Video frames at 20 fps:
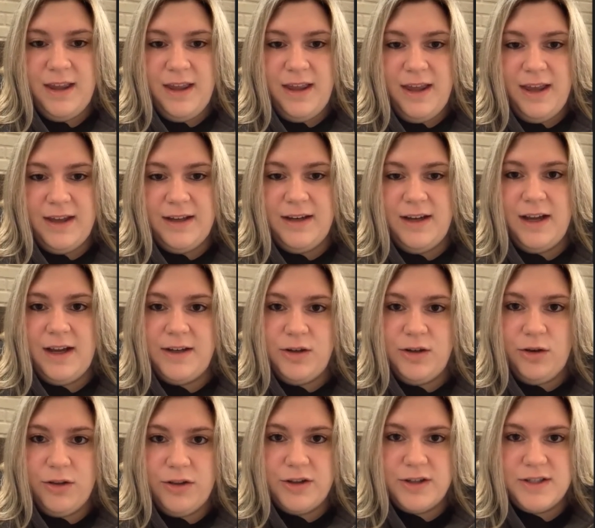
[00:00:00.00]
And I
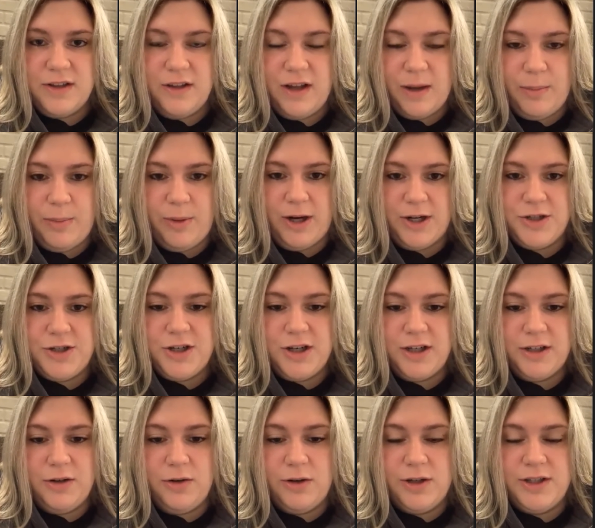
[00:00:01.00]
know there's a lot of pressure
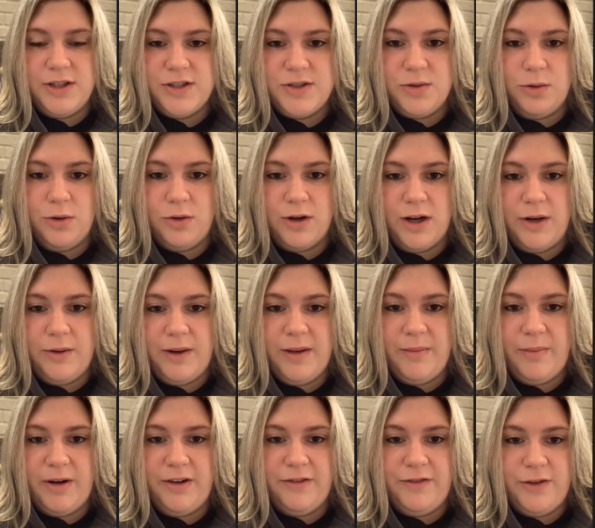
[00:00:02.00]
on going to school right away,
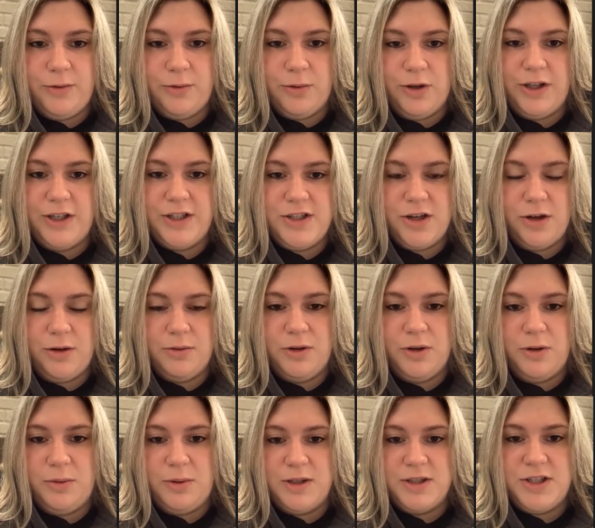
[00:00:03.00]
but if you really don't
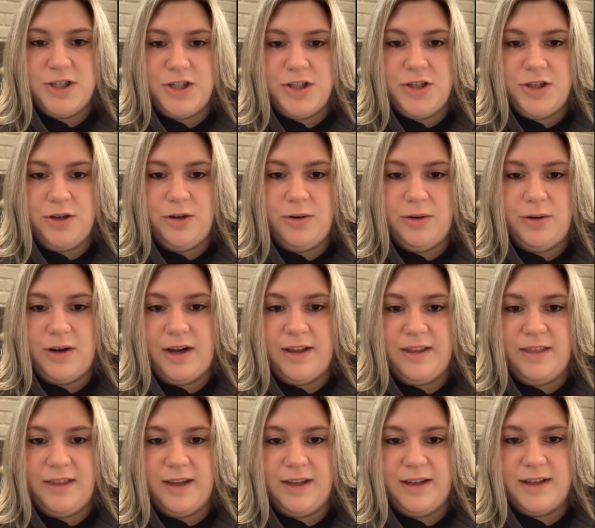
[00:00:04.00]
know what to do, I
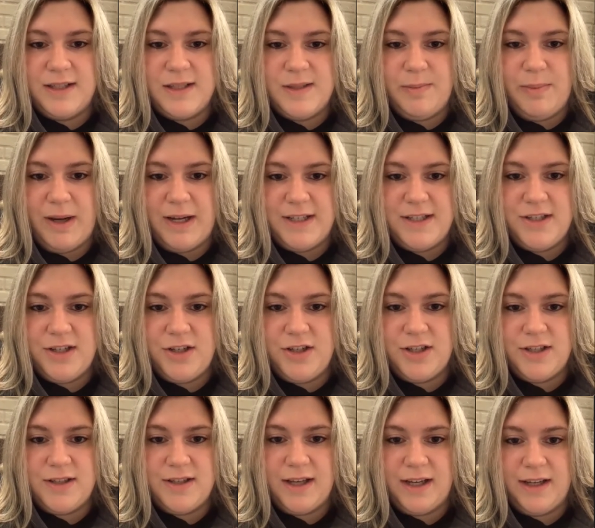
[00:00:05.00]
think it's best to
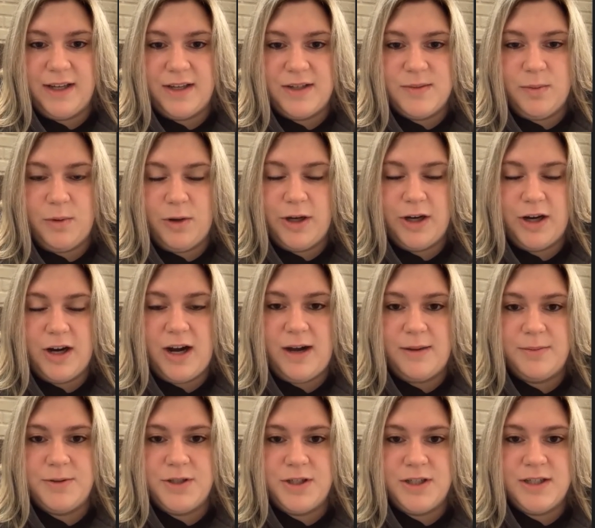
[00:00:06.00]
just like explore your
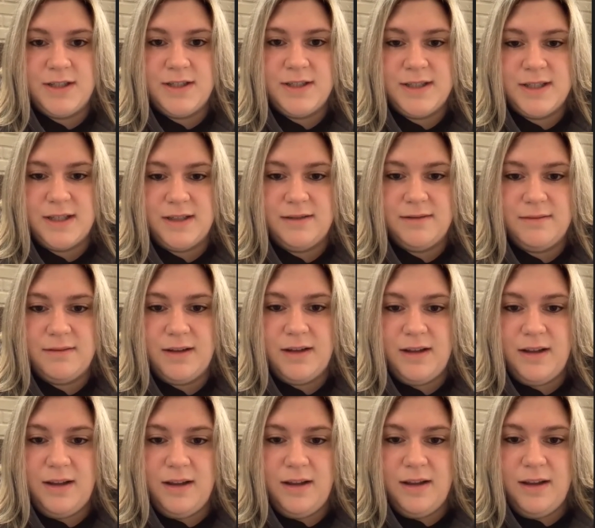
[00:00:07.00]
options and
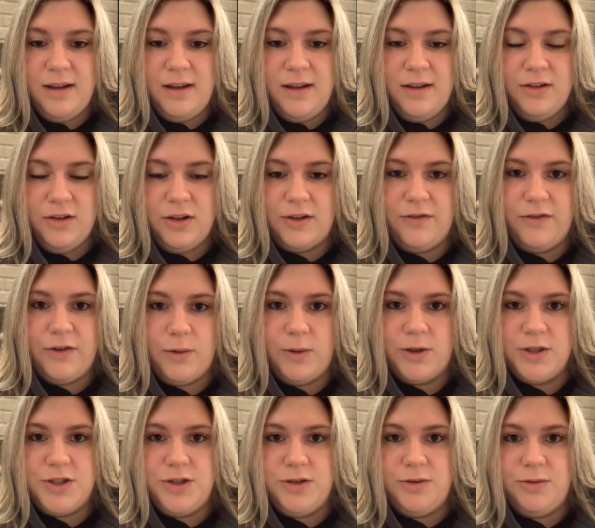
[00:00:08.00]
look for what you